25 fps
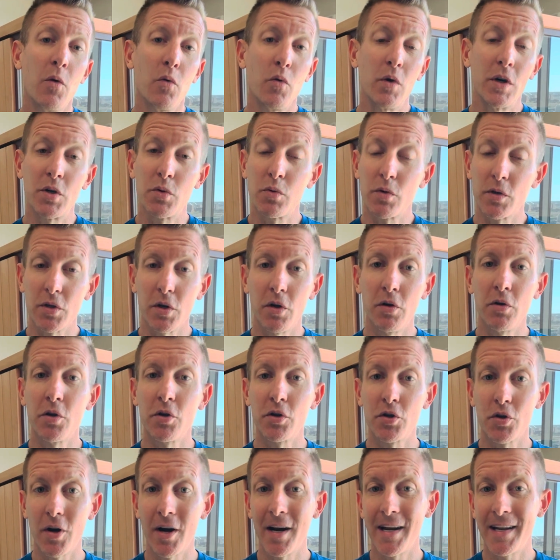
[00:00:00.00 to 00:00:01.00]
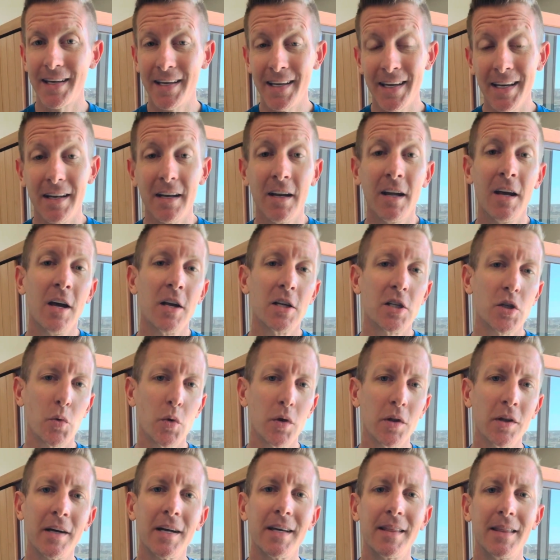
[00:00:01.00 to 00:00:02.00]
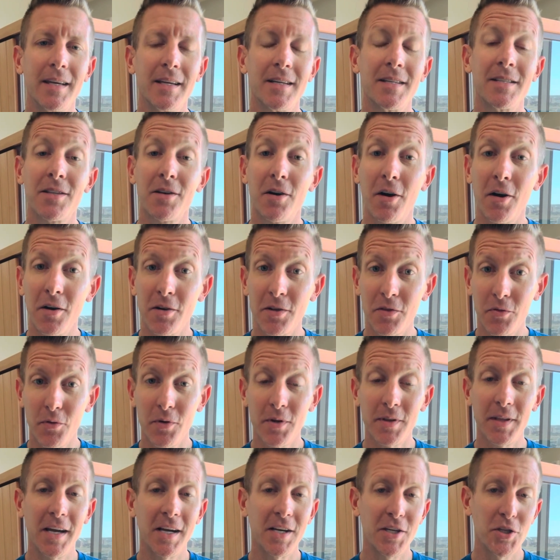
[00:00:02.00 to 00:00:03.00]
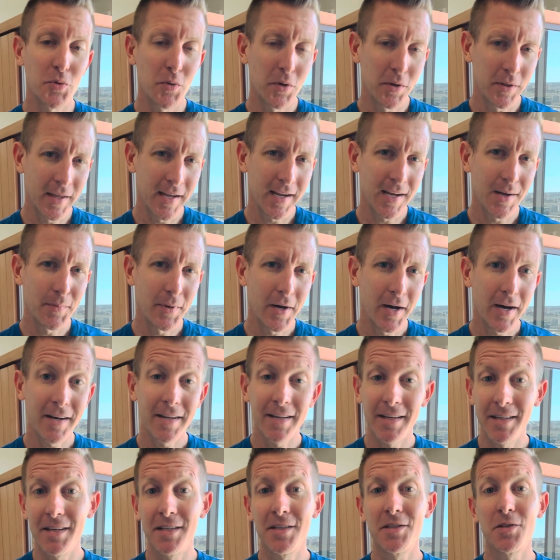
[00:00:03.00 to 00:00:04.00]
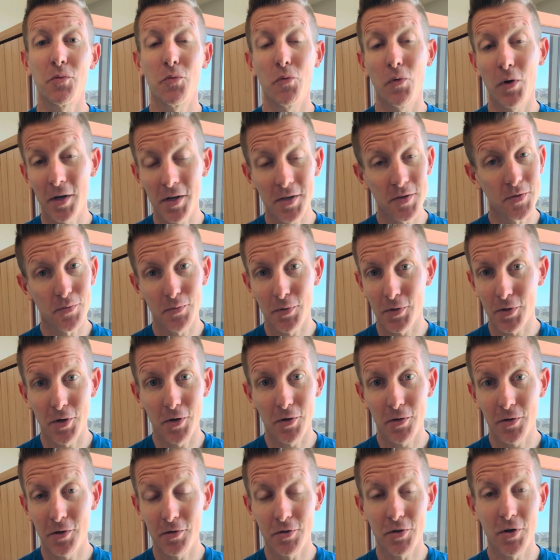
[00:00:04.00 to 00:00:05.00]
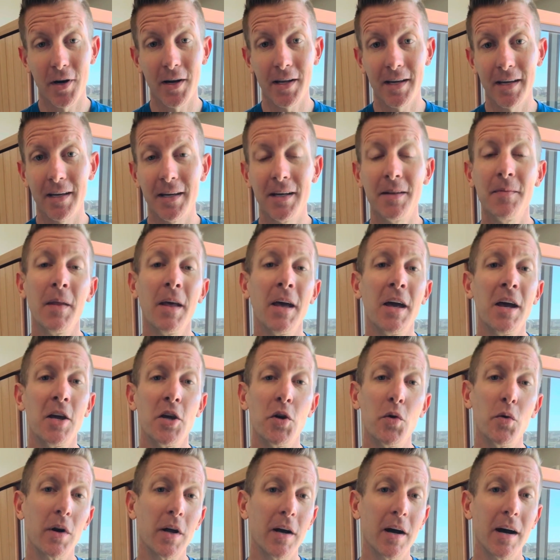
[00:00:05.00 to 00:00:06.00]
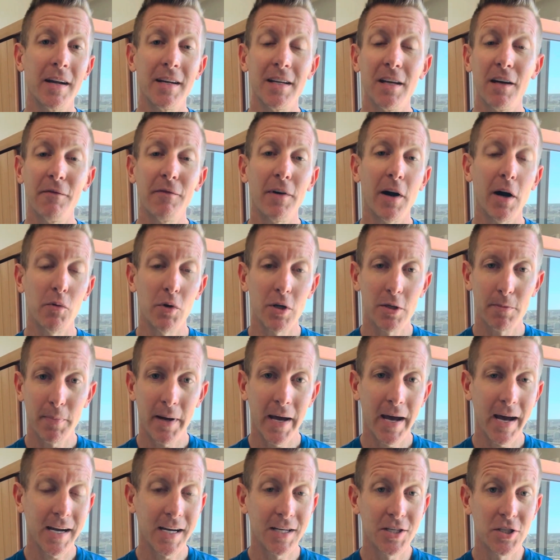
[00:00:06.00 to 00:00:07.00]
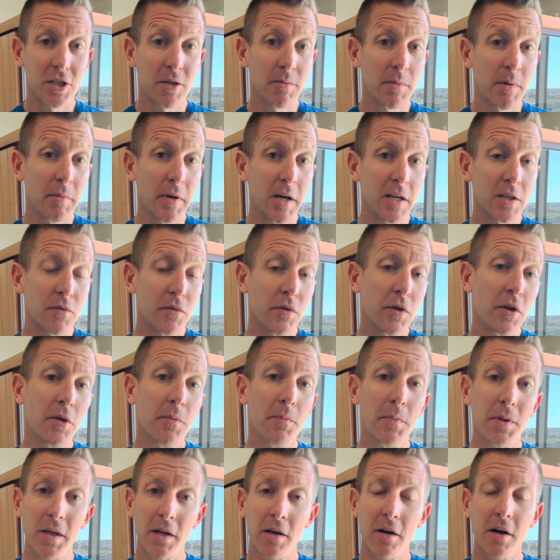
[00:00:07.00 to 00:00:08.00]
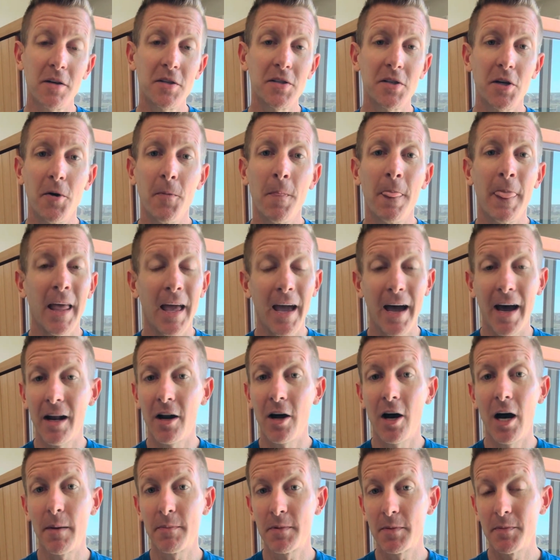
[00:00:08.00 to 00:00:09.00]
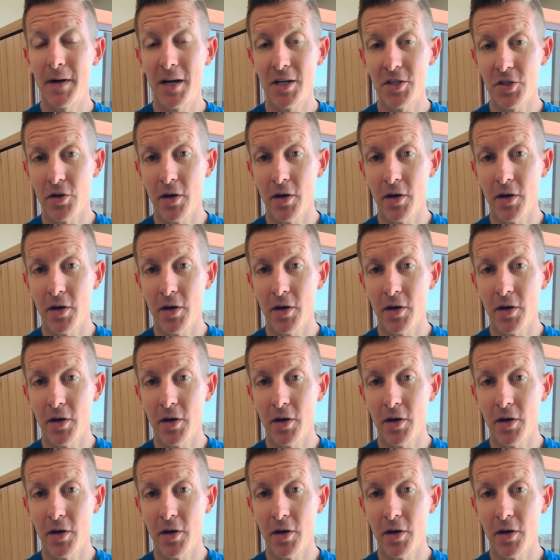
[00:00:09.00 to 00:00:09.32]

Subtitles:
which result you're trying to get. So when we look at this, there are 3 things you want to think about is what is the result you're trying to get? You want to identify which package is going to be best for you, but then also how to optimize